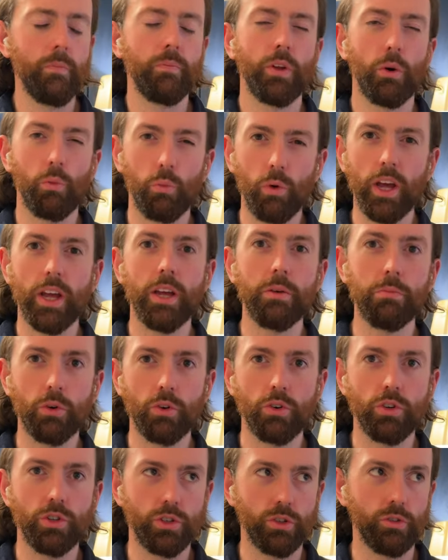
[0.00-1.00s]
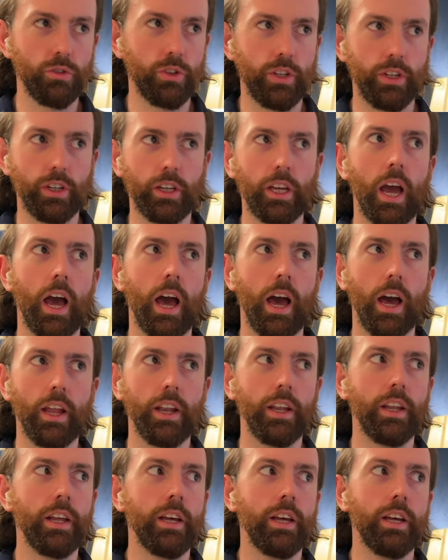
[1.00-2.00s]
way more so than you
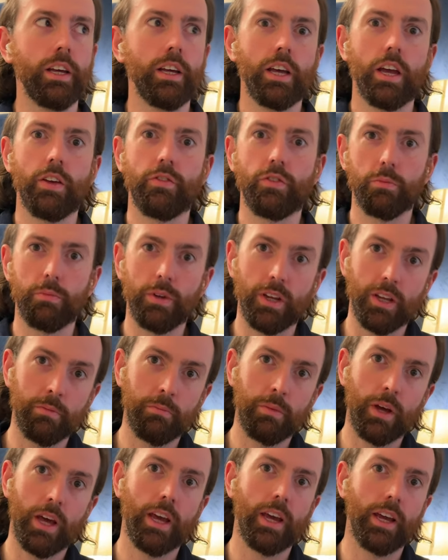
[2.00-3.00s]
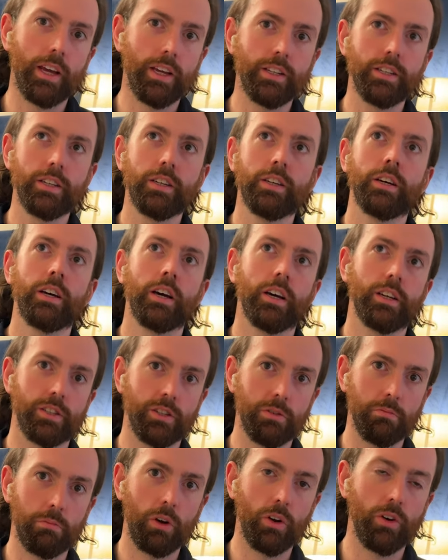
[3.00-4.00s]
can if you're being paid as
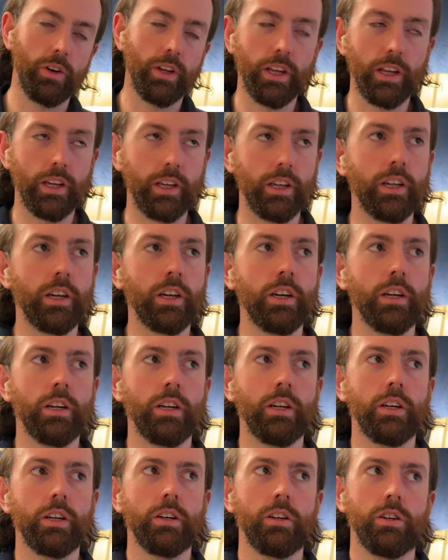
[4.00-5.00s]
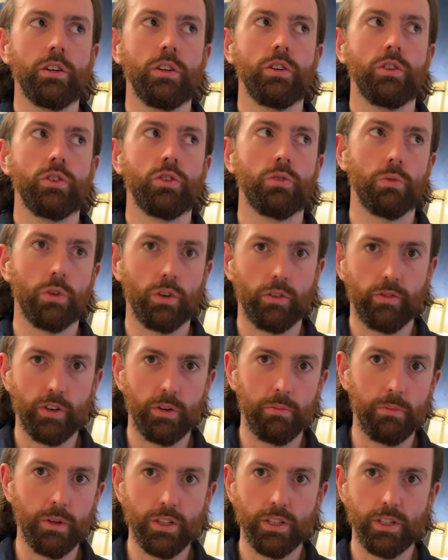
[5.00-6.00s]
an employee to work for
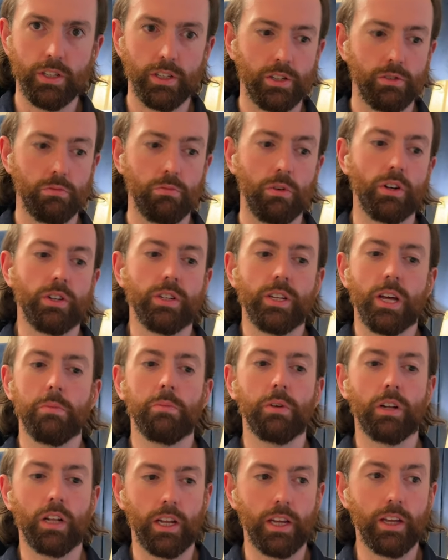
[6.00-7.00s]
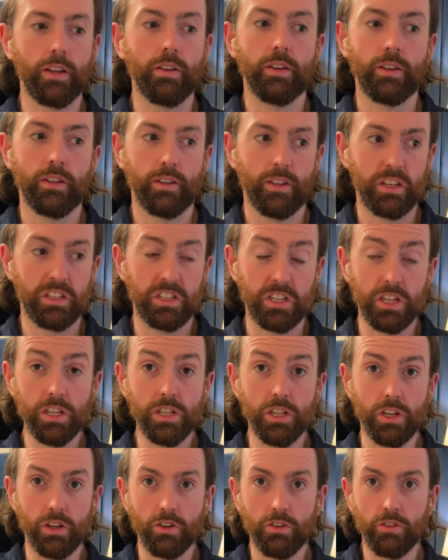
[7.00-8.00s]
a business, where typically it's
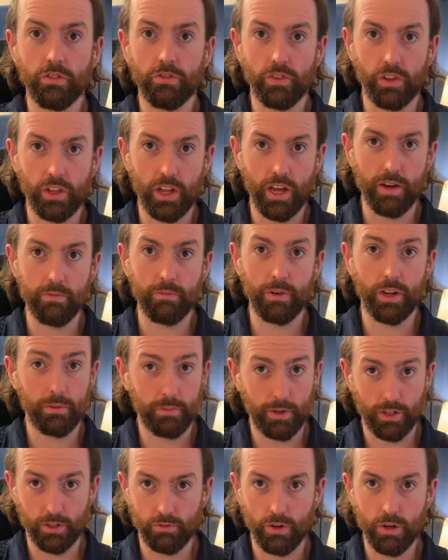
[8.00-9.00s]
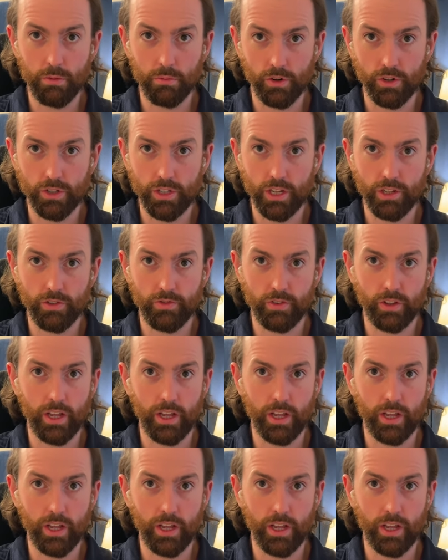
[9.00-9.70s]
easier for them and it makes way more sense for